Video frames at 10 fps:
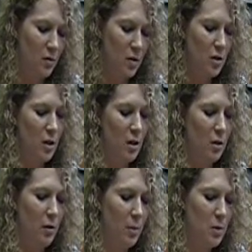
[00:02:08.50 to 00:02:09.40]
First, you need
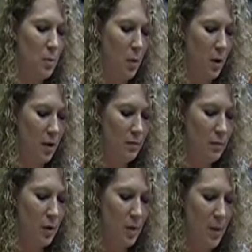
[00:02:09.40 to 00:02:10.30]
a cribbage board
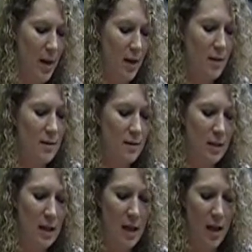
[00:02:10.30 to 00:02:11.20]
with pegs,
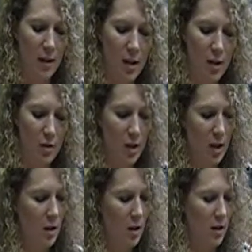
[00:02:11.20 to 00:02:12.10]
and then you
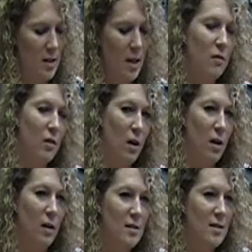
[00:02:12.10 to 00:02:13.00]
need a deck of
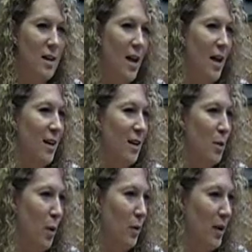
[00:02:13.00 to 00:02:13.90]
cards and an
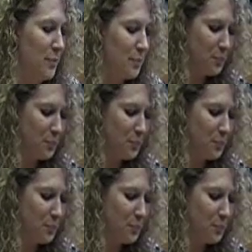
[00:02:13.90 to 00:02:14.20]
opponent.